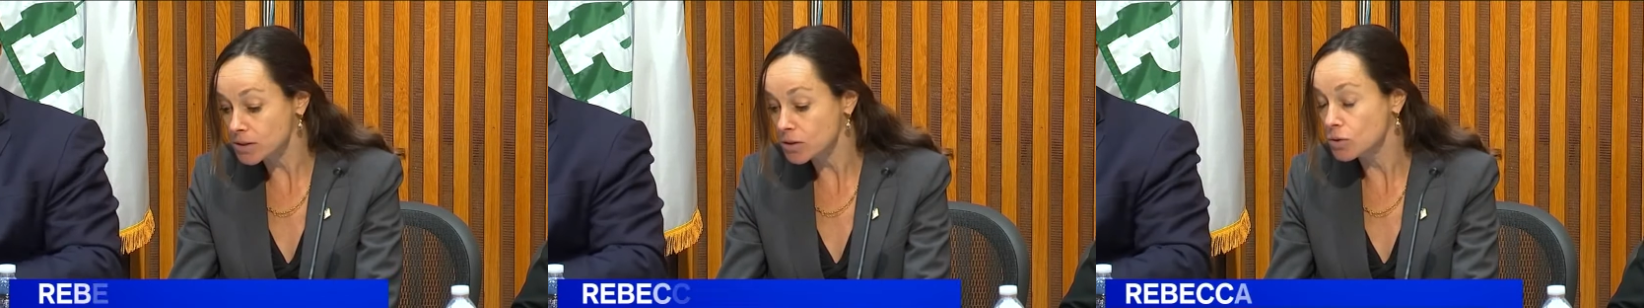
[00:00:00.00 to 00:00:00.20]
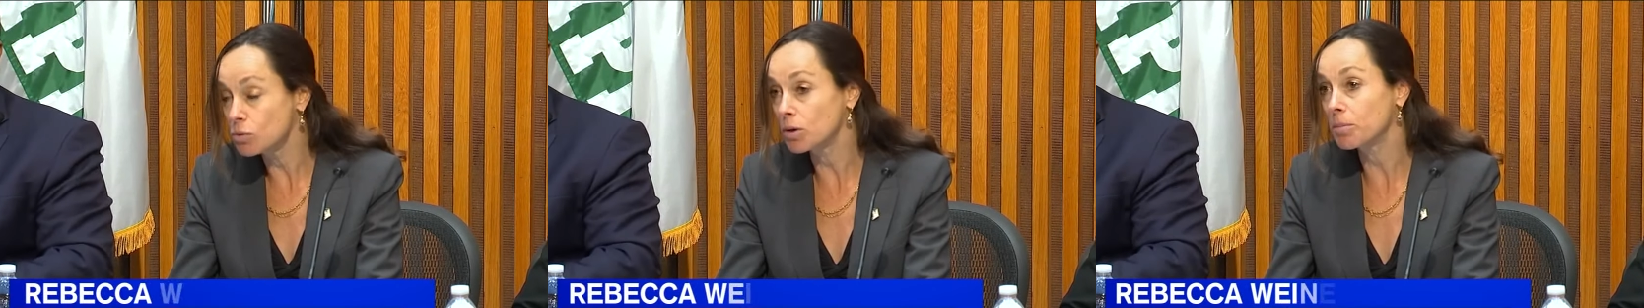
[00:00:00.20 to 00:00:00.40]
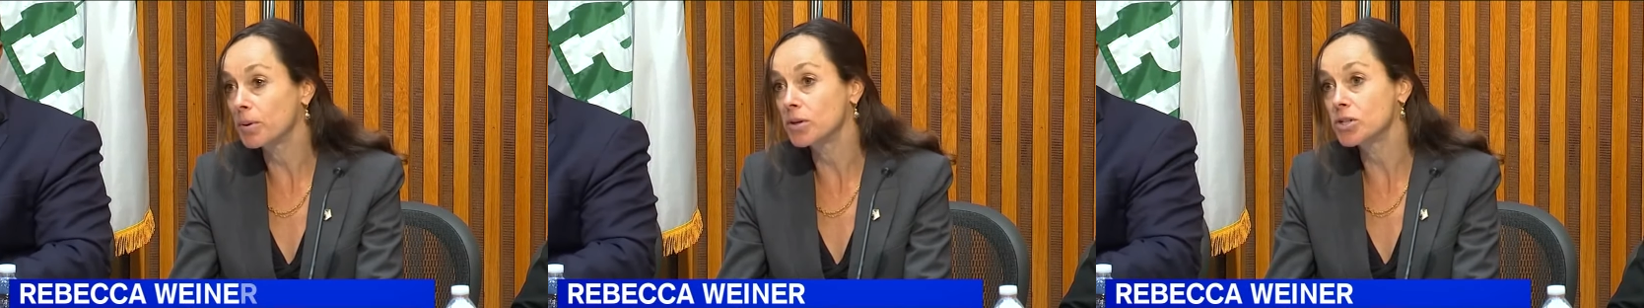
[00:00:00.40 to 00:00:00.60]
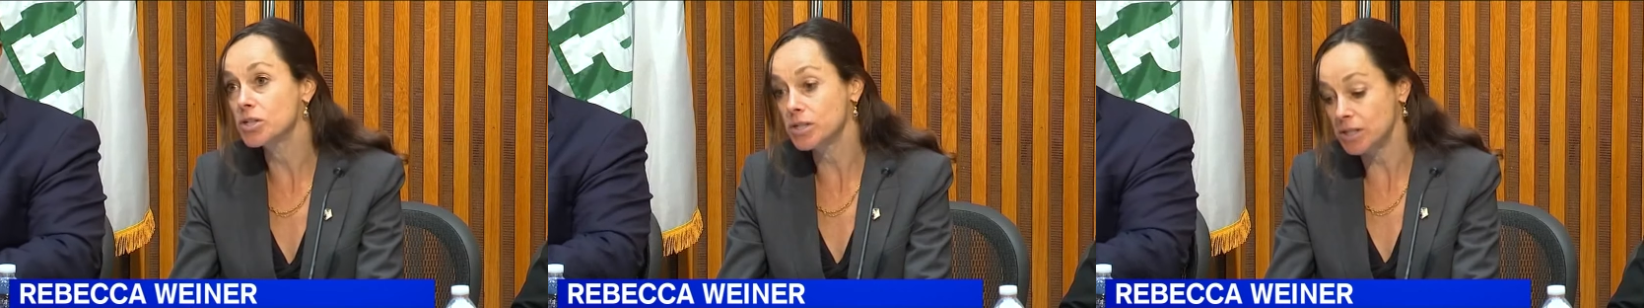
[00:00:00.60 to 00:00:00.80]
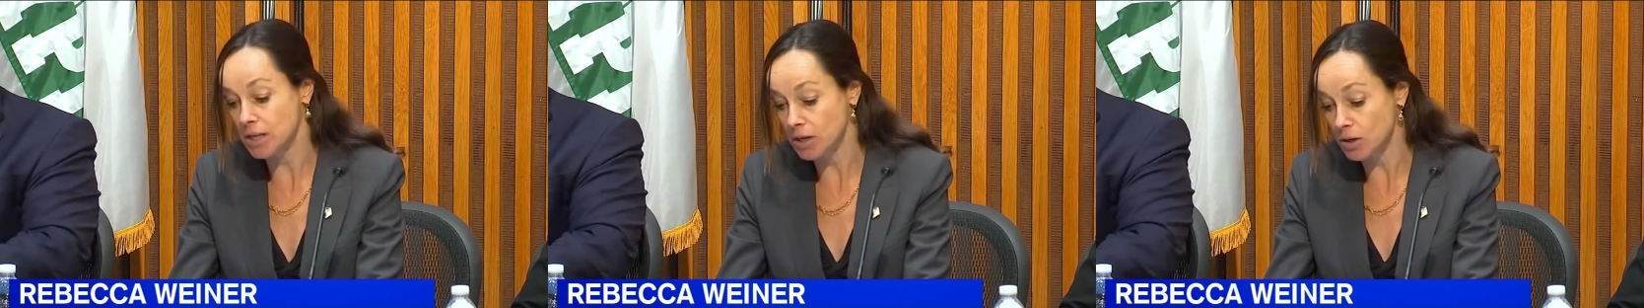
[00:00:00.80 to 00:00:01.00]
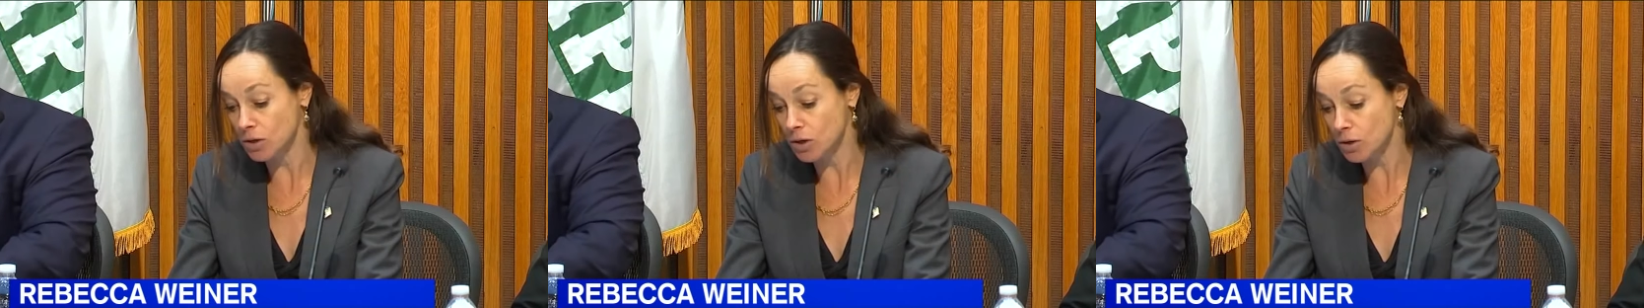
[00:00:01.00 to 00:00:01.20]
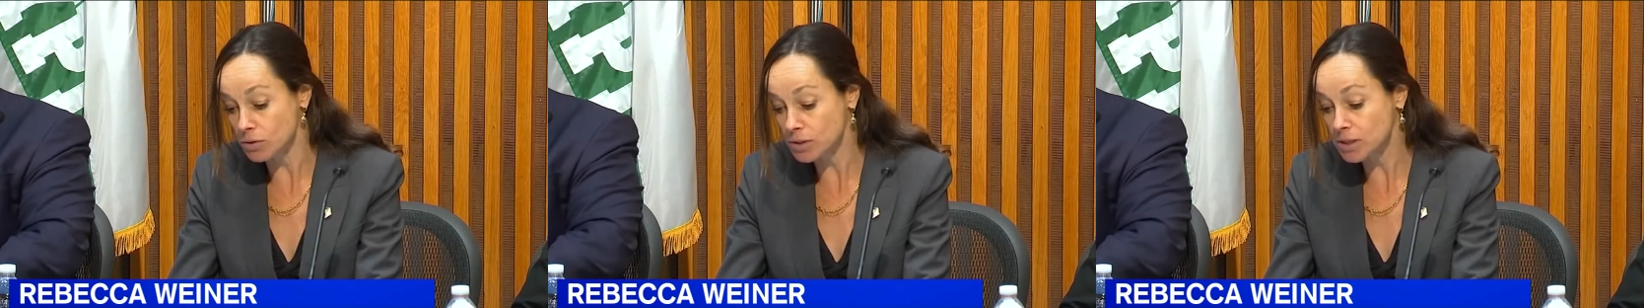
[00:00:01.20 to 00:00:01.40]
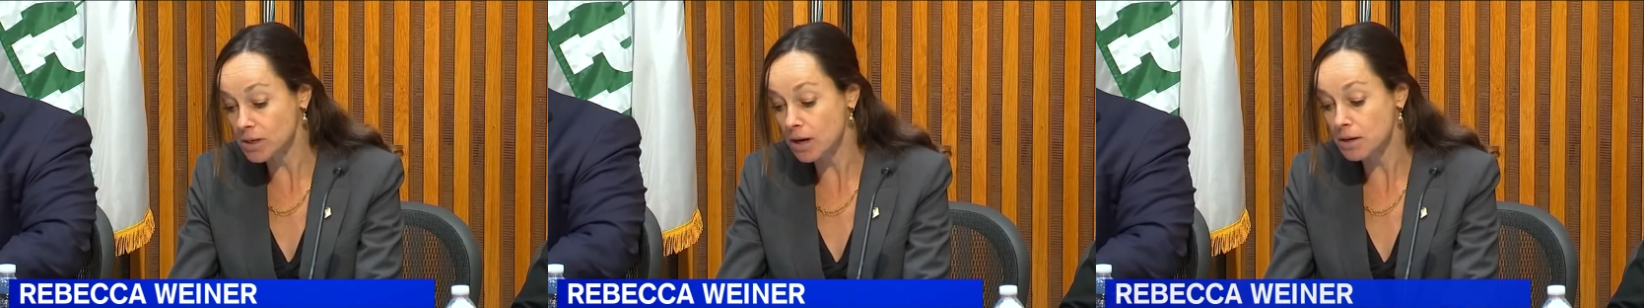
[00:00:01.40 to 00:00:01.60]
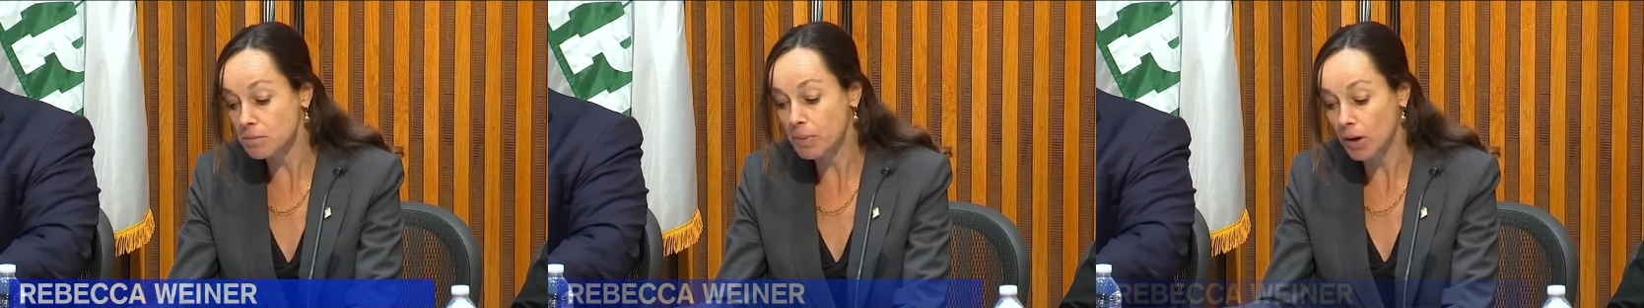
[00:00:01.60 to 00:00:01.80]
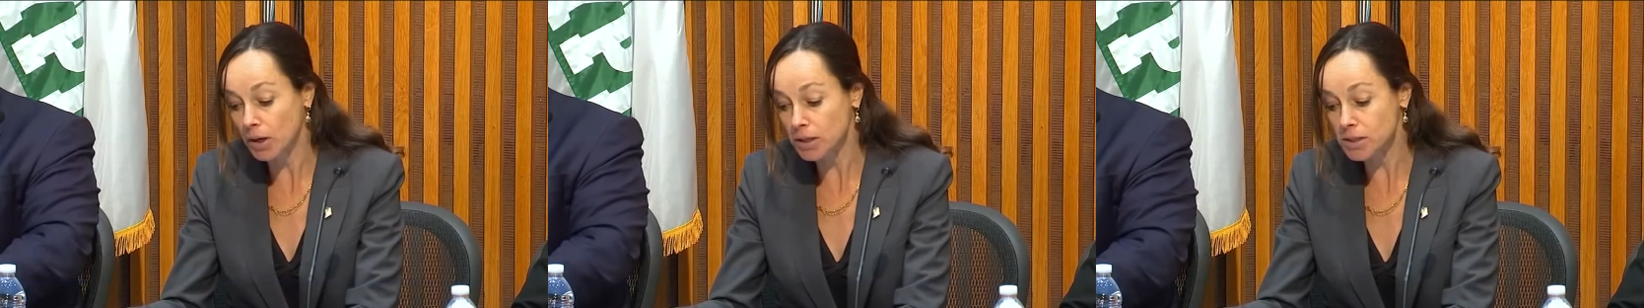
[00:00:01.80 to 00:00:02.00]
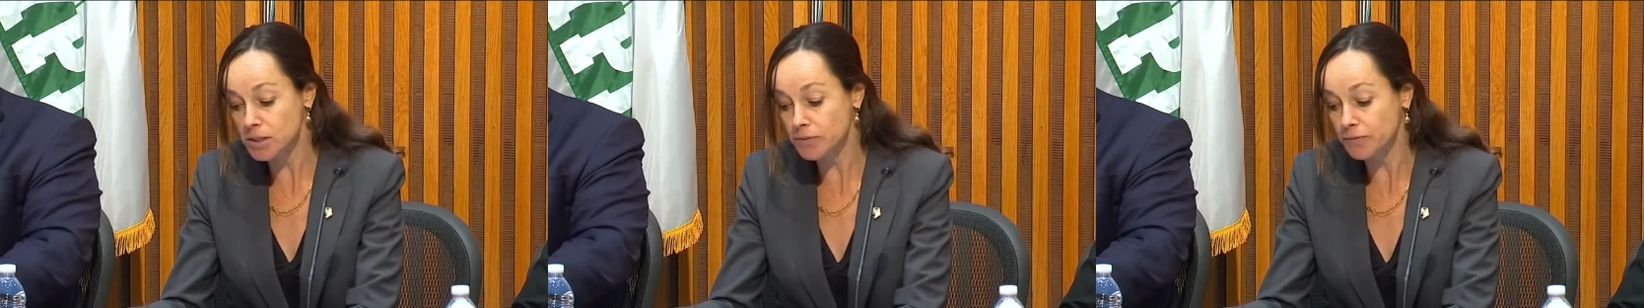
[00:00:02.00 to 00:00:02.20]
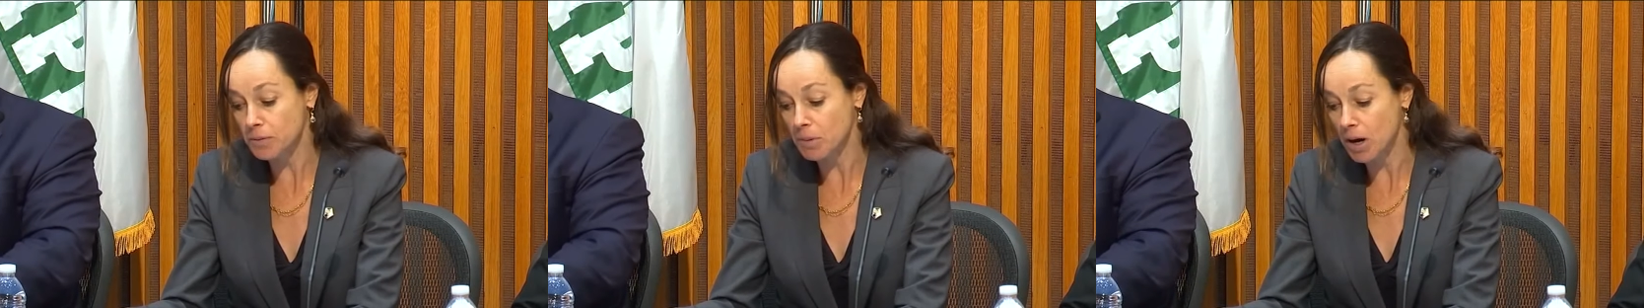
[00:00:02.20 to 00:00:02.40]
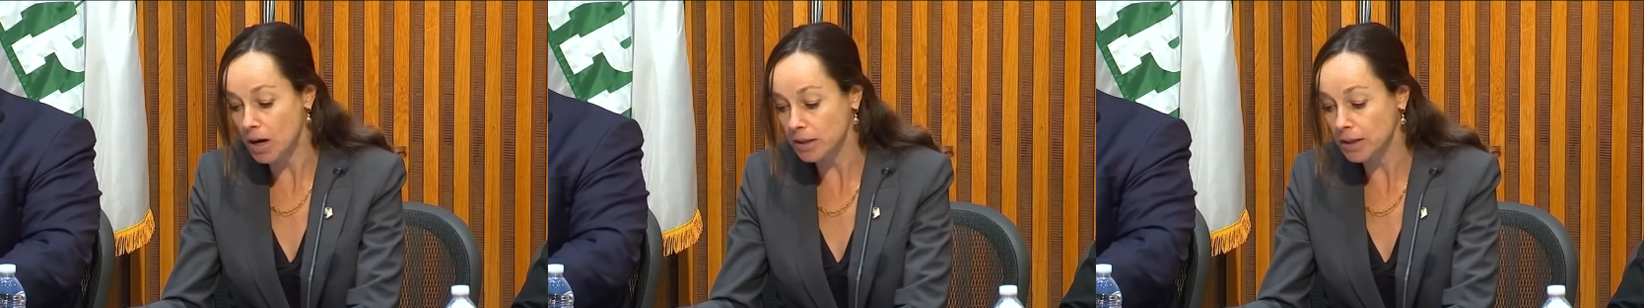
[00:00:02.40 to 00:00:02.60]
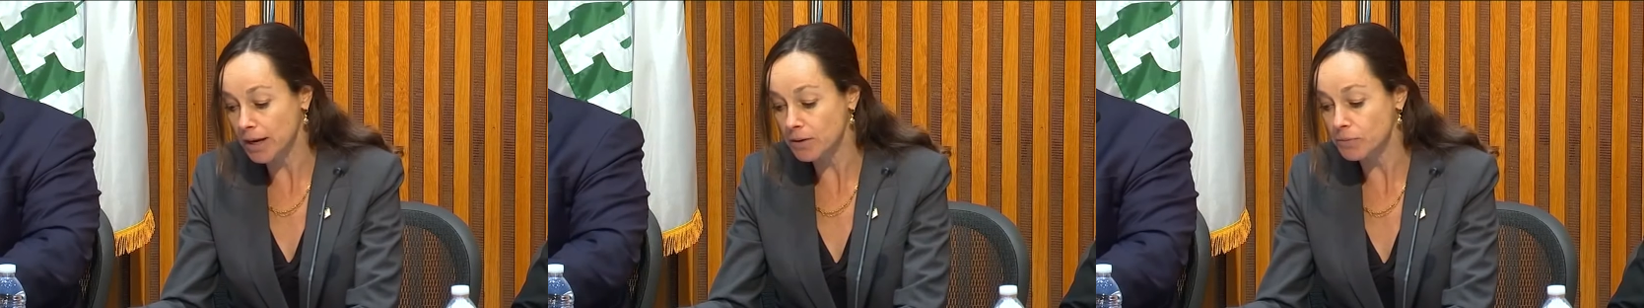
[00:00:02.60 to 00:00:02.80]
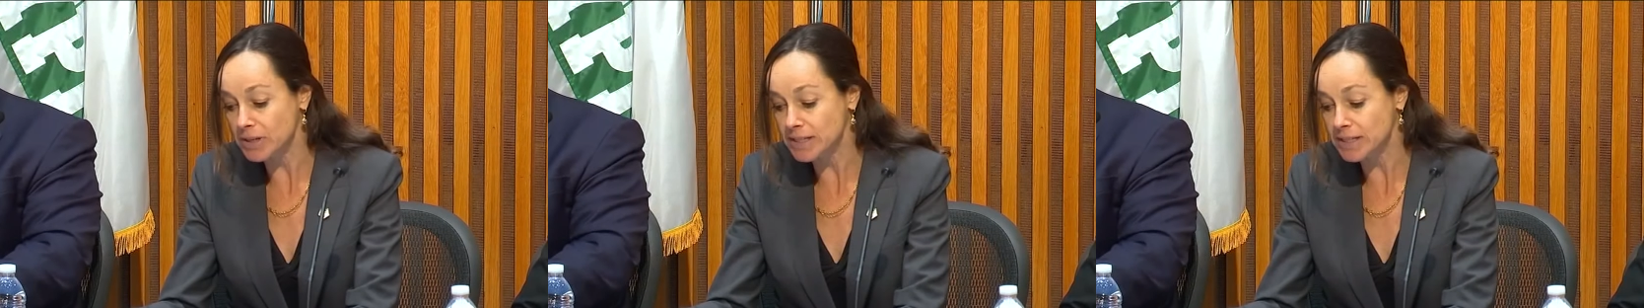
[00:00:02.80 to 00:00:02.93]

who are purchasing ghost gun parts from online